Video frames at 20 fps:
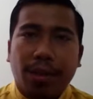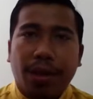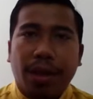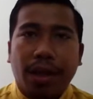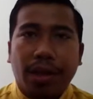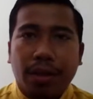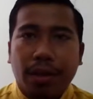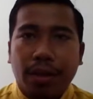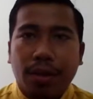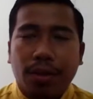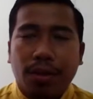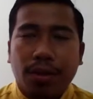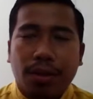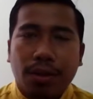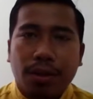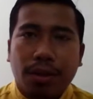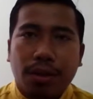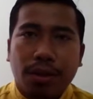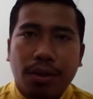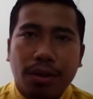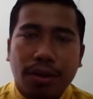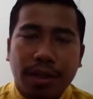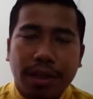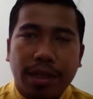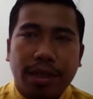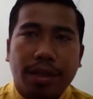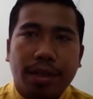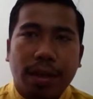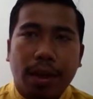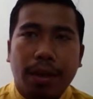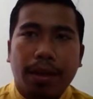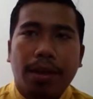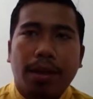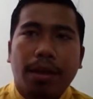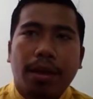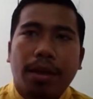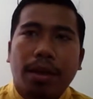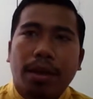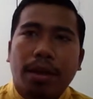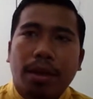connected or grid tie.
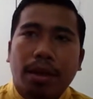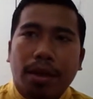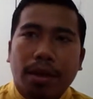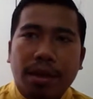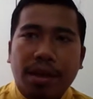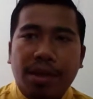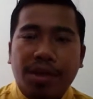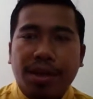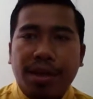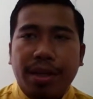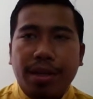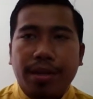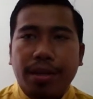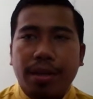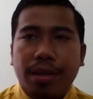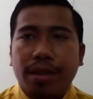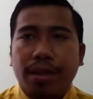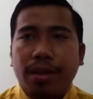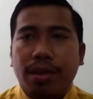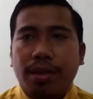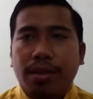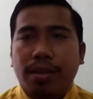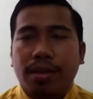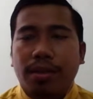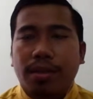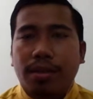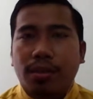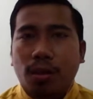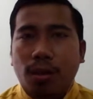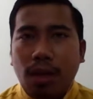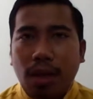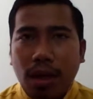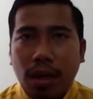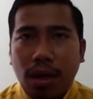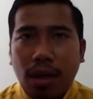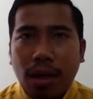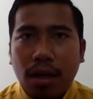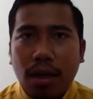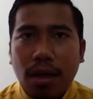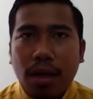Grid connected is
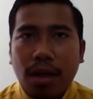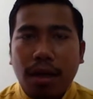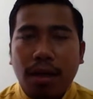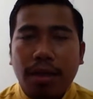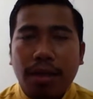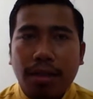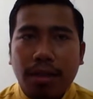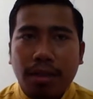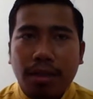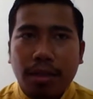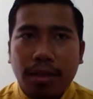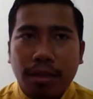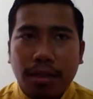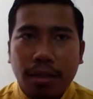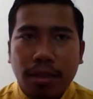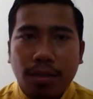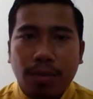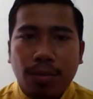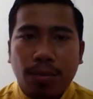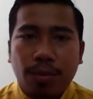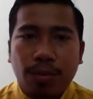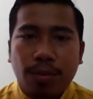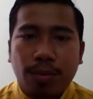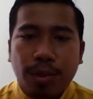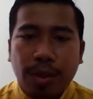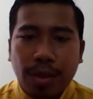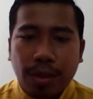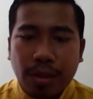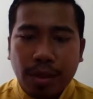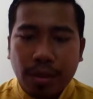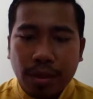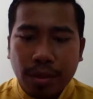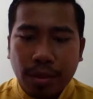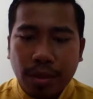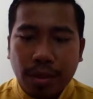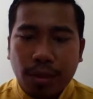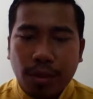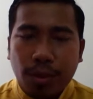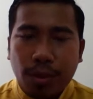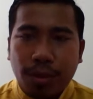solar energy system being
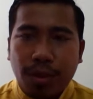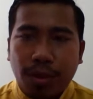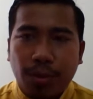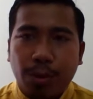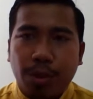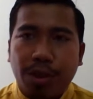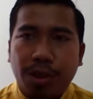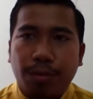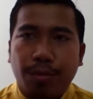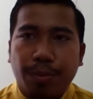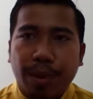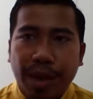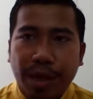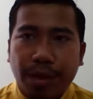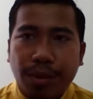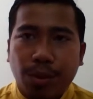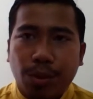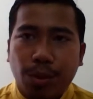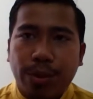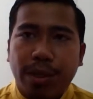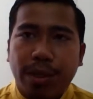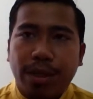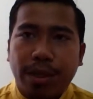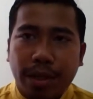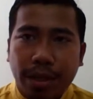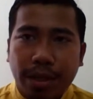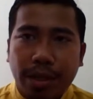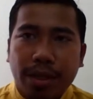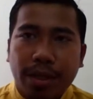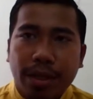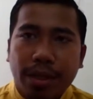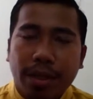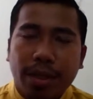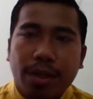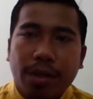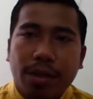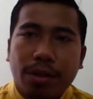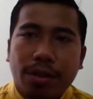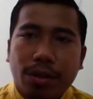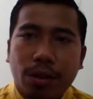contributed back to the grid.
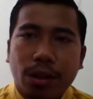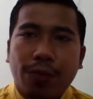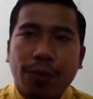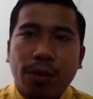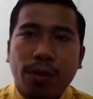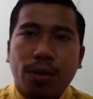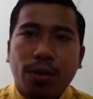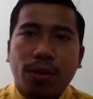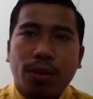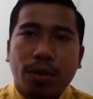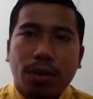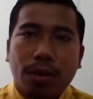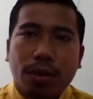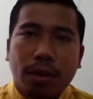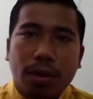So if you look,